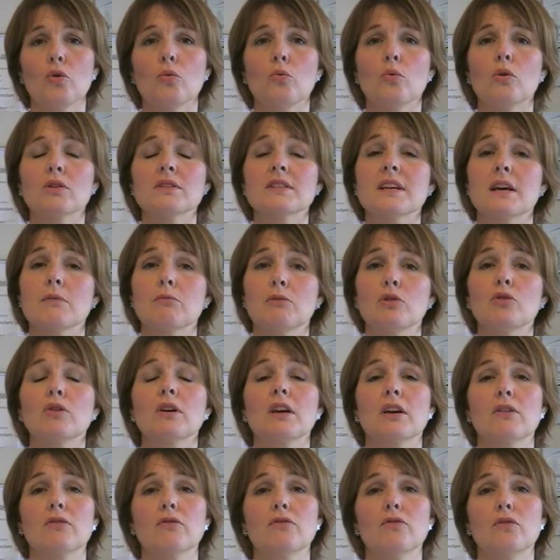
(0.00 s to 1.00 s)
What I'm
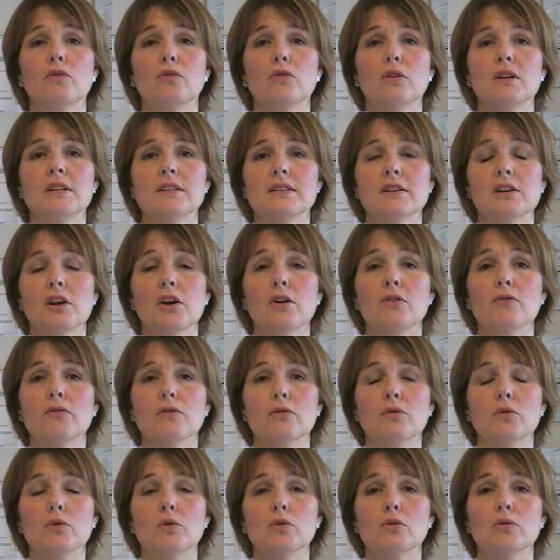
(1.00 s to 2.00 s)
looking for is an
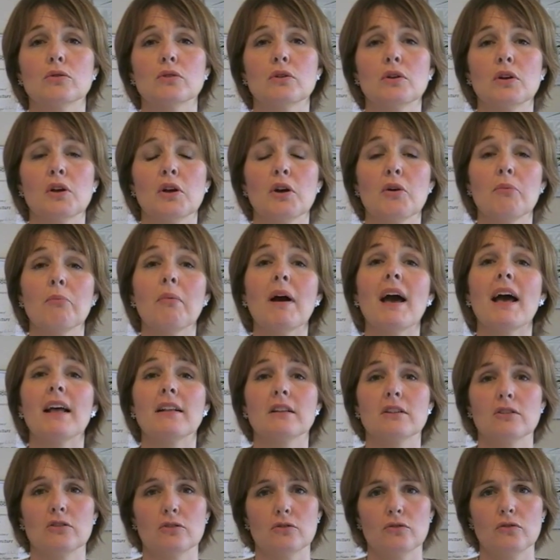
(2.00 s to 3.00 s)
overall
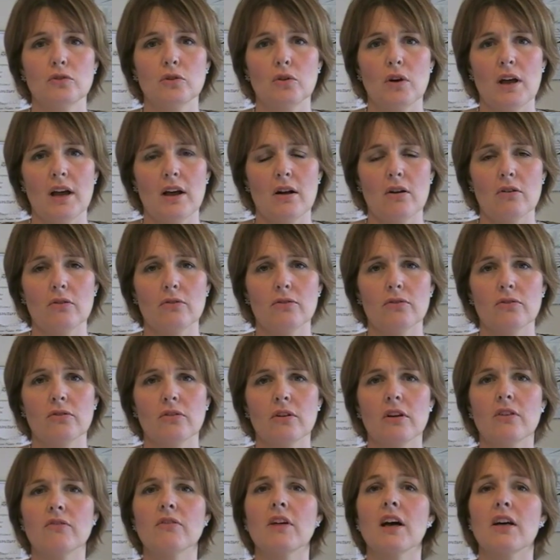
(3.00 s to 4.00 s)
pattern of your
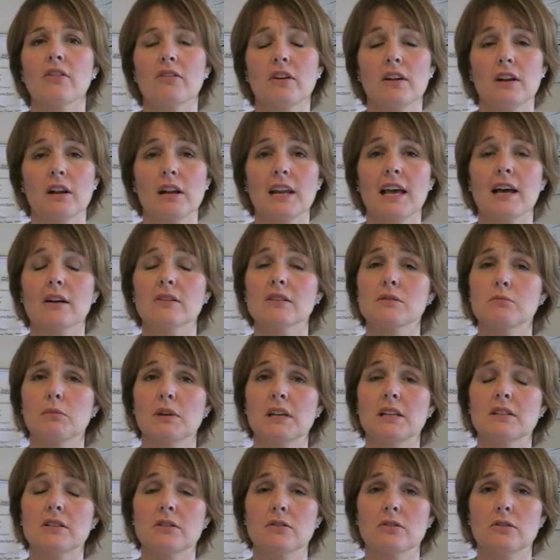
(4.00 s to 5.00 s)
health, and that then allows
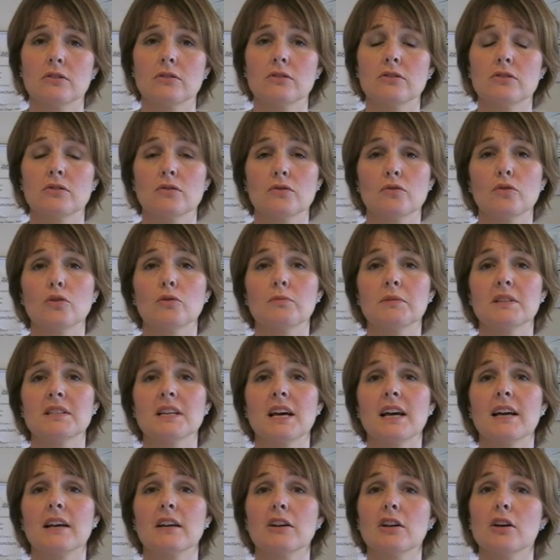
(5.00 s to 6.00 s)
me to form a
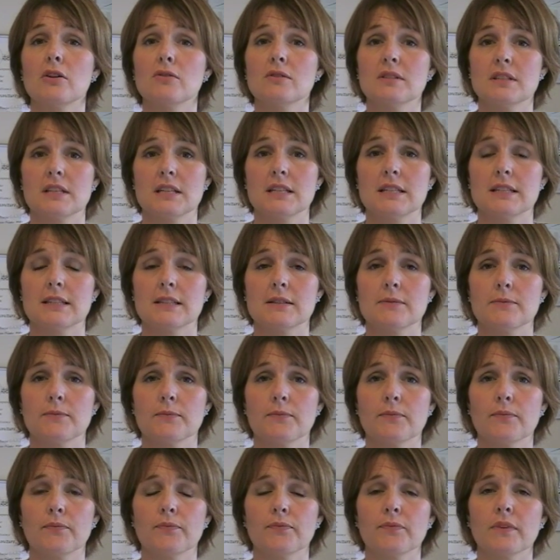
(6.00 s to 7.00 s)
diagnosis.
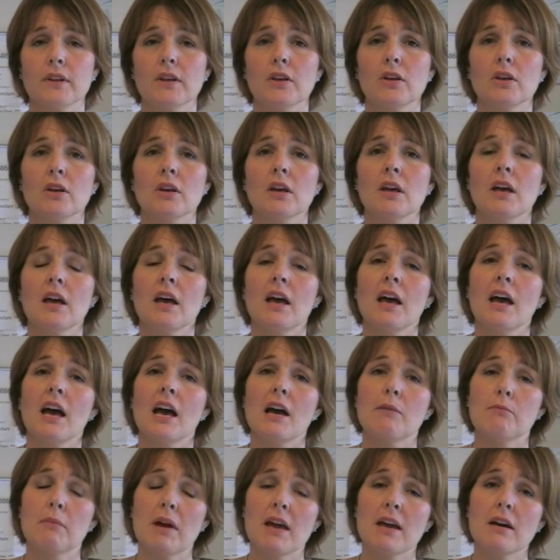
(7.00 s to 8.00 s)

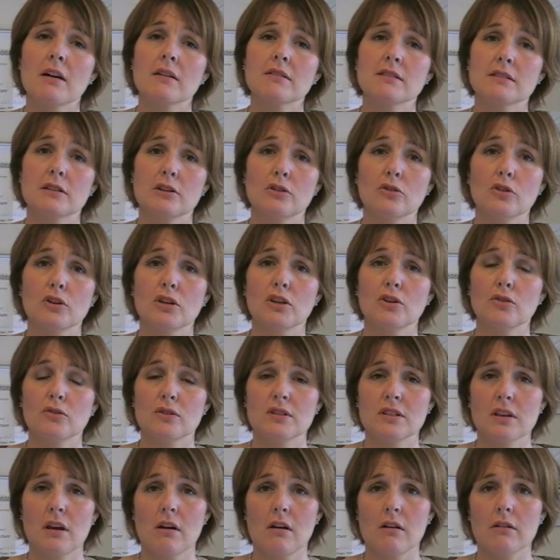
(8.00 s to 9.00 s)
I may ask to look at your
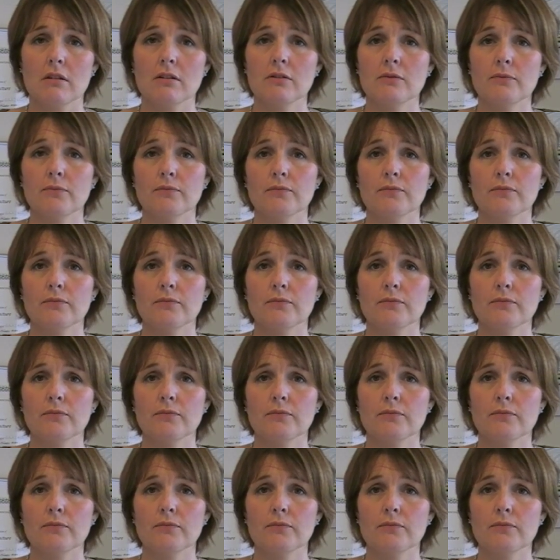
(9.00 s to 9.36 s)
tongue